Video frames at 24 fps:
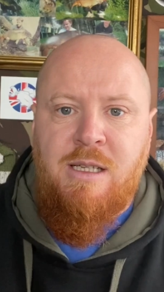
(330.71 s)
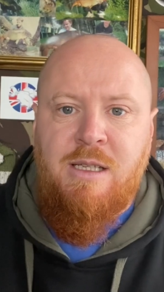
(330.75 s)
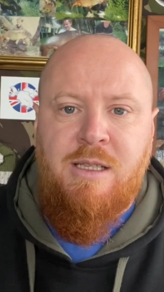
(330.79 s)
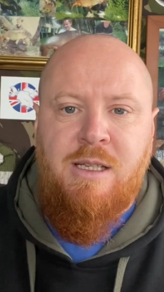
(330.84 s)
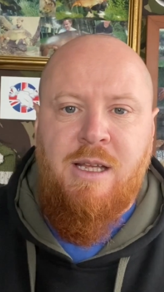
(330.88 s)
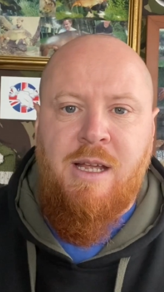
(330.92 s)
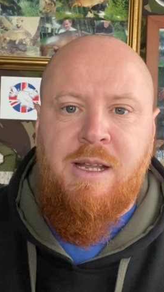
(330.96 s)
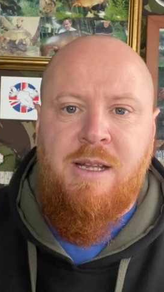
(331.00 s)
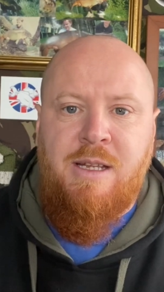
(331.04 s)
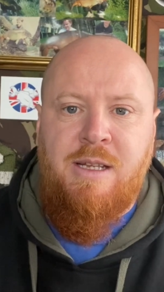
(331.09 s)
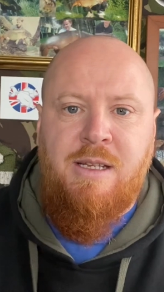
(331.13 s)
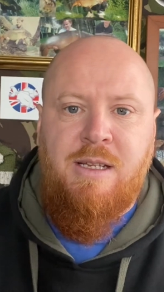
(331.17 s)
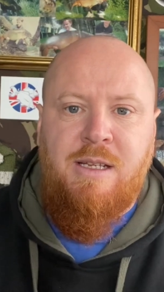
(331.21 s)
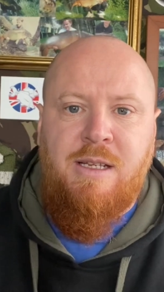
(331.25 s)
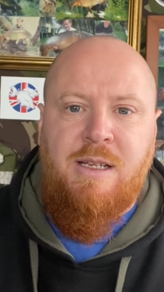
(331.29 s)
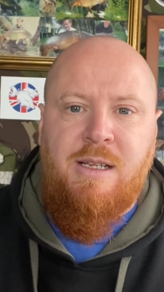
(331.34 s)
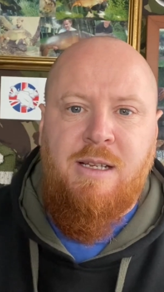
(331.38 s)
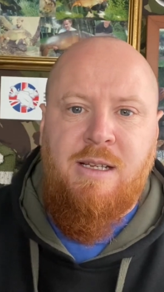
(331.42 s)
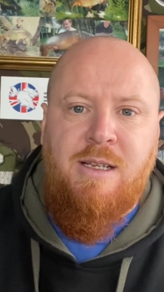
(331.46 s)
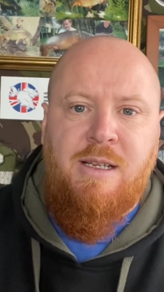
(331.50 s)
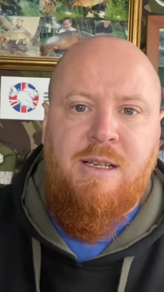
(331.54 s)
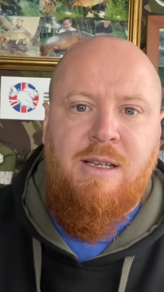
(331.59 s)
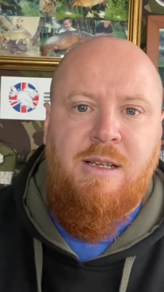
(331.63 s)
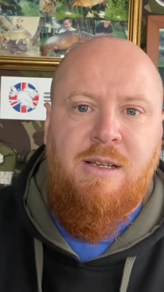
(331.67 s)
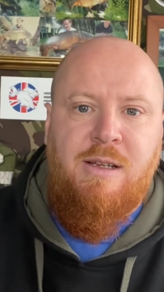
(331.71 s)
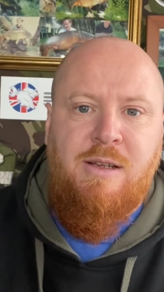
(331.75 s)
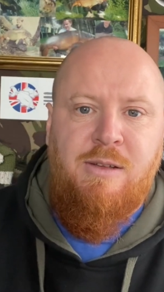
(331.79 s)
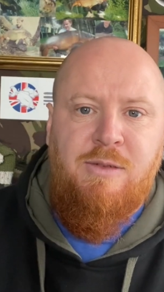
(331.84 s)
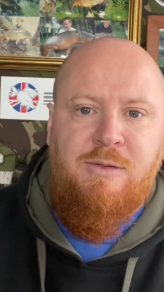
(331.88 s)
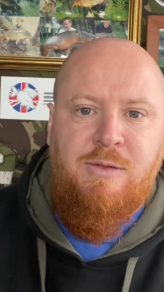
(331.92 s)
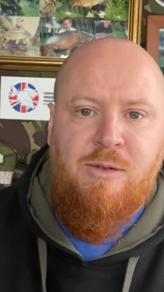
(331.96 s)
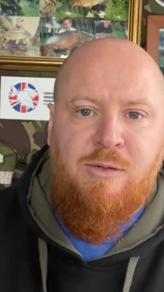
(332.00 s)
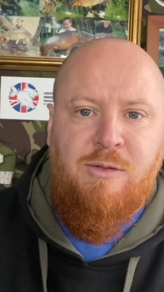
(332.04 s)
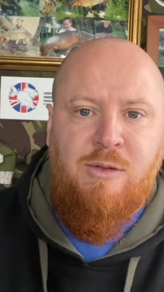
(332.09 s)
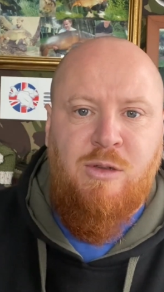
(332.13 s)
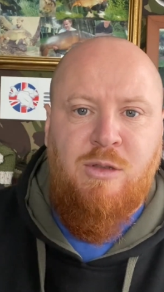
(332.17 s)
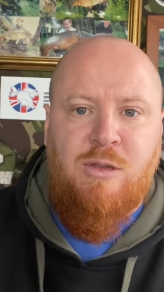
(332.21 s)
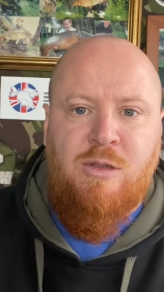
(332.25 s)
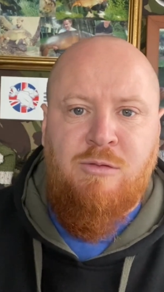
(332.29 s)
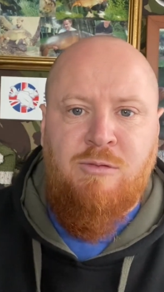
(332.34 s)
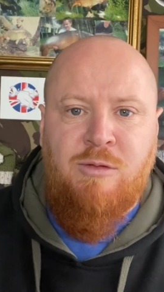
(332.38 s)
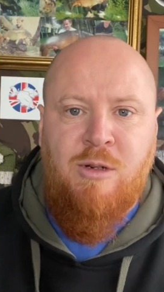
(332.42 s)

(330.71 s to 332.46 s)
then if you've got the